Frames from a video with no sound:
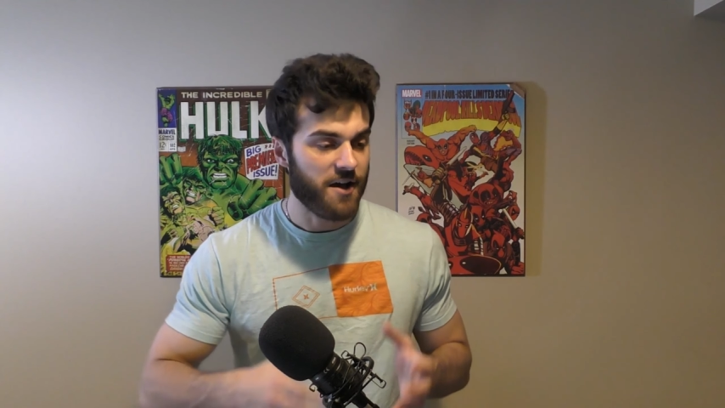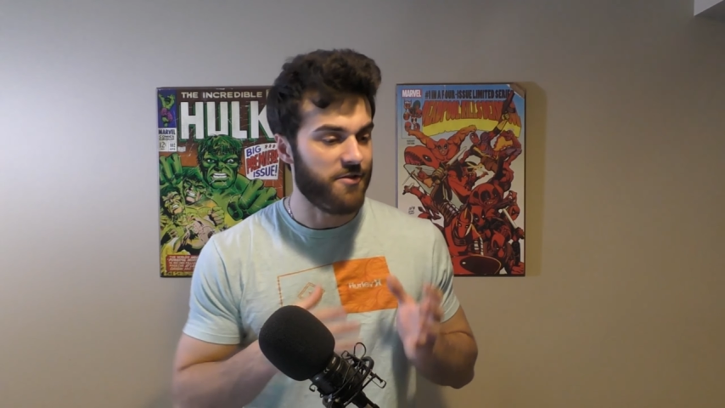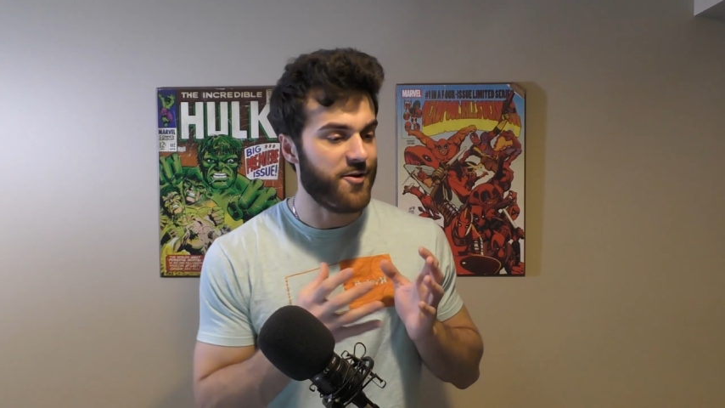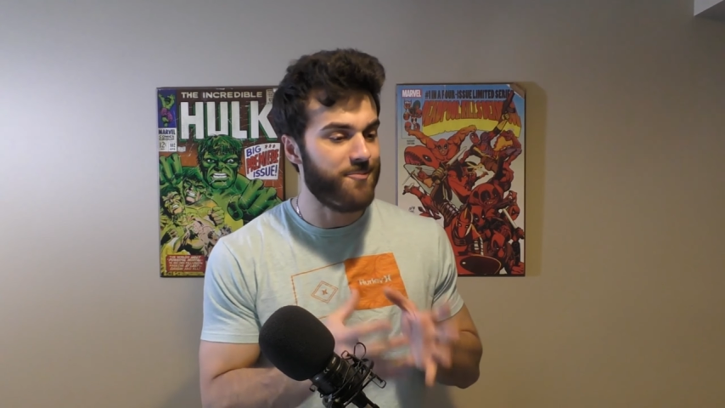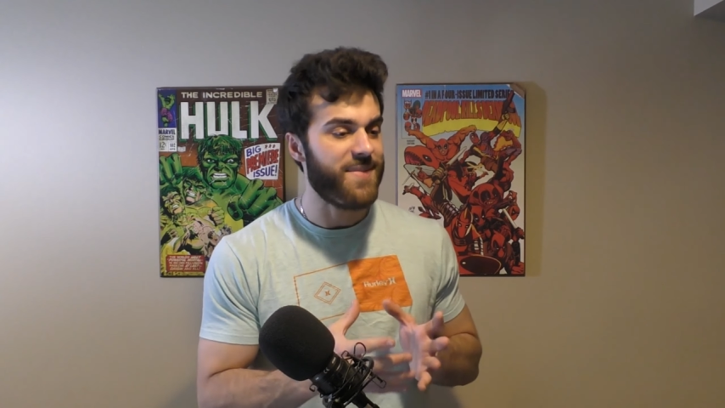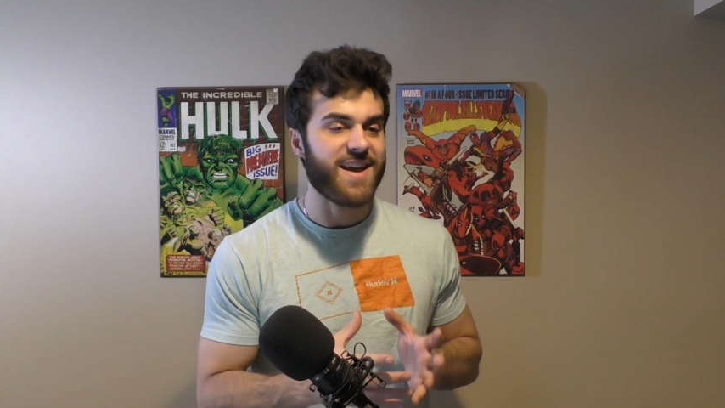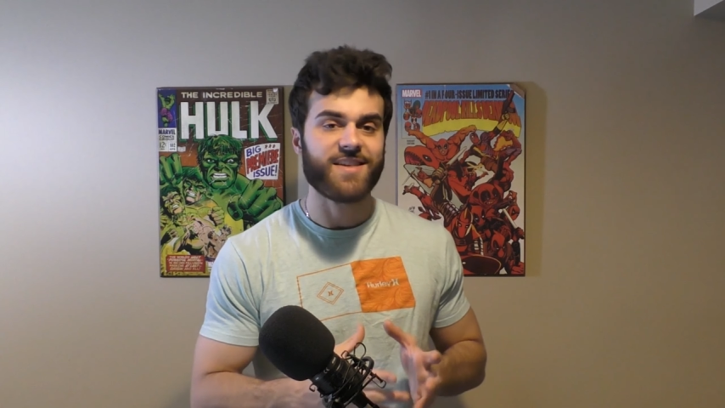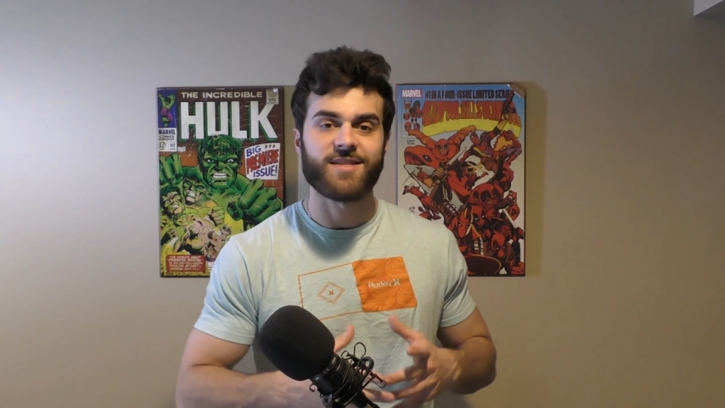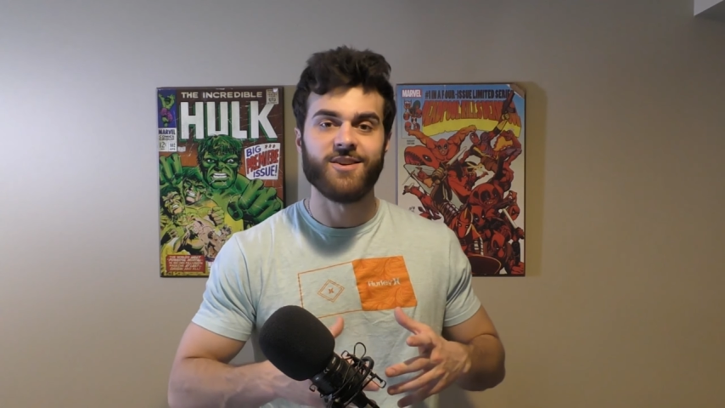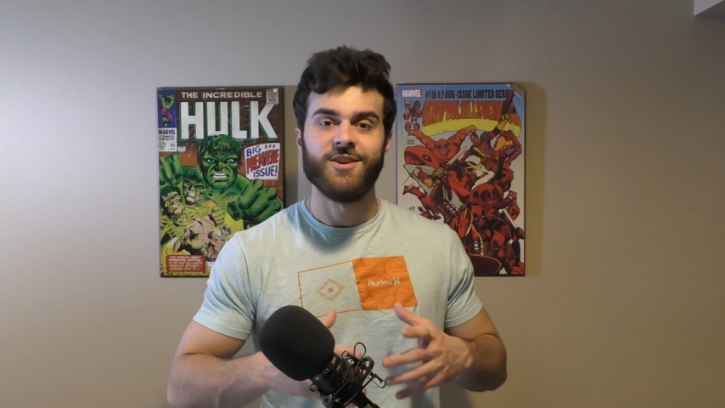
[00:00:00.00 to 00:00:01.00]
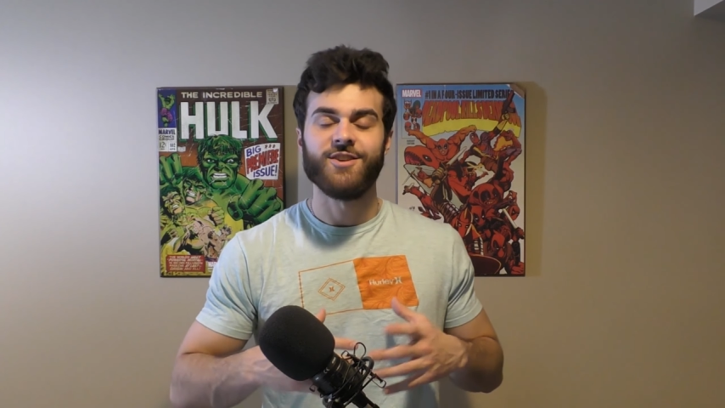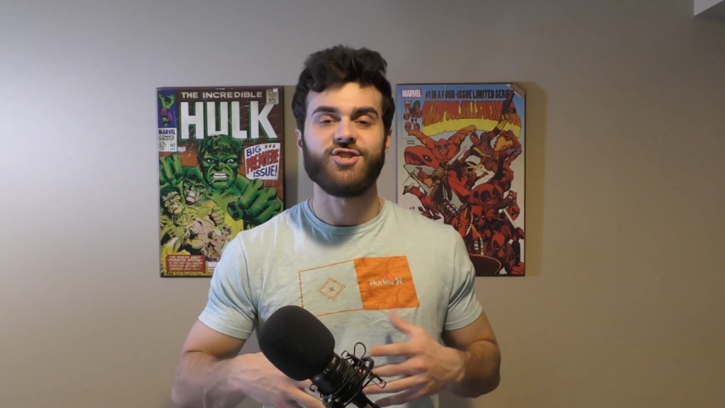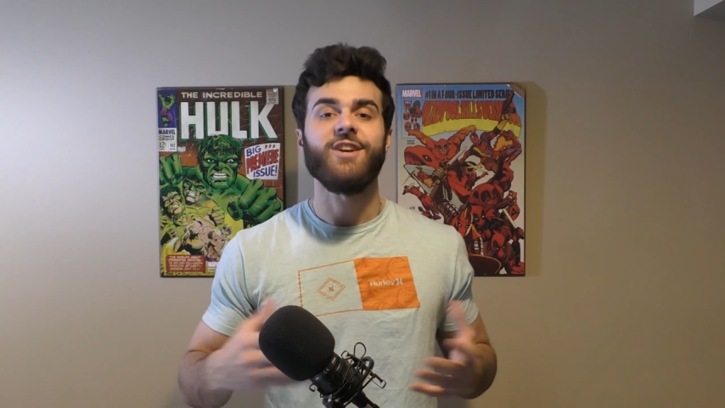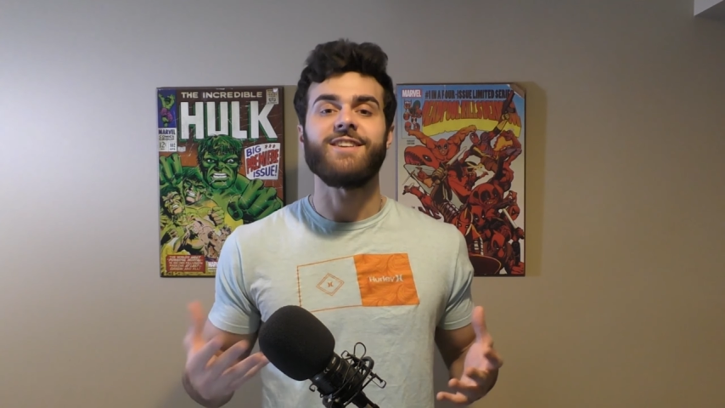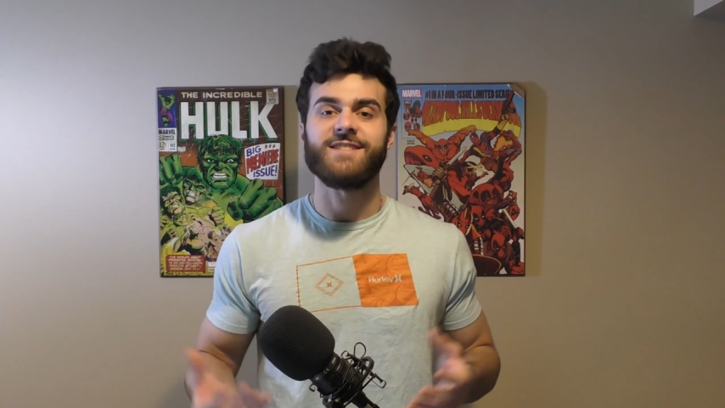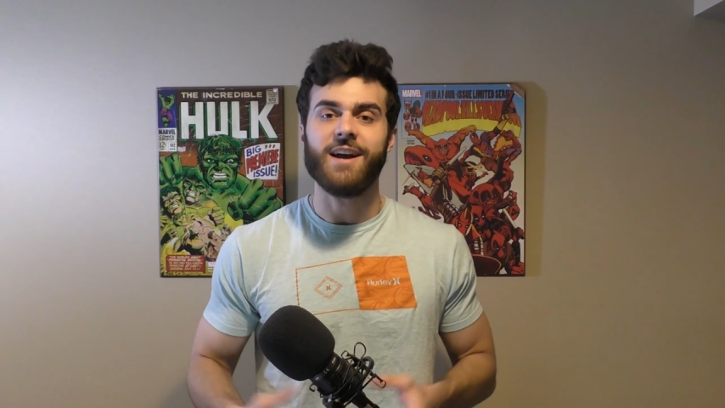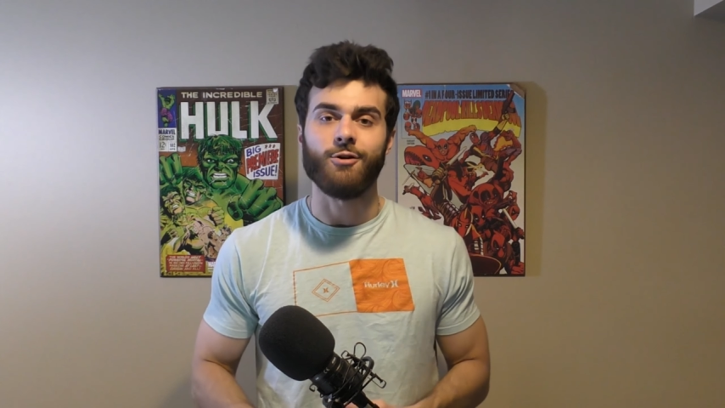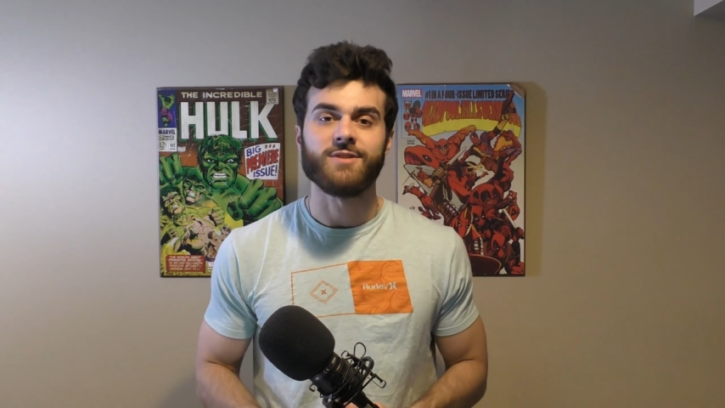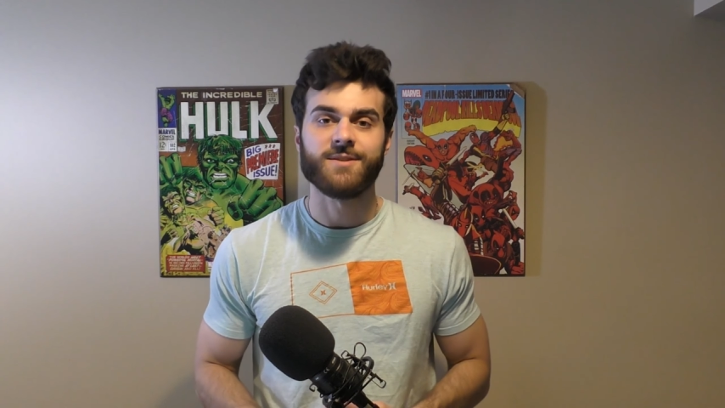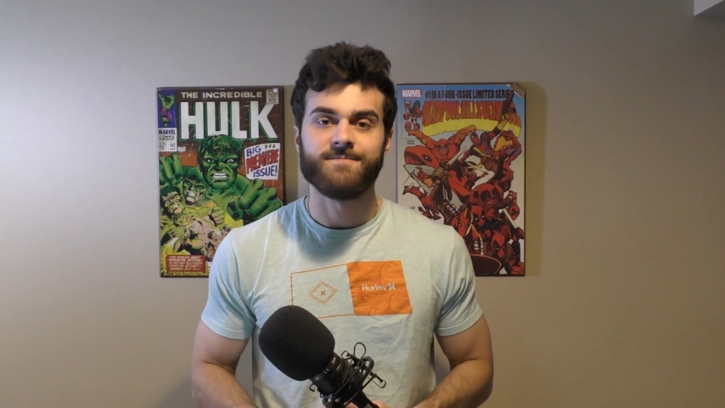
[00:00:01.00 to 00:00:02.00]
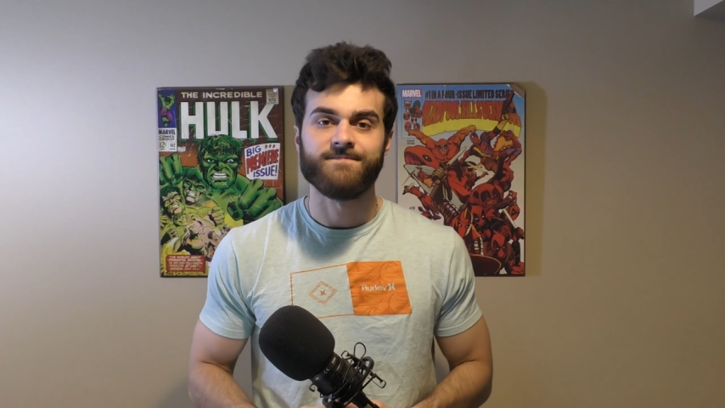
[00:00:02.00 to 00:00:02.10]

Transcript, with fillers: the math checks out.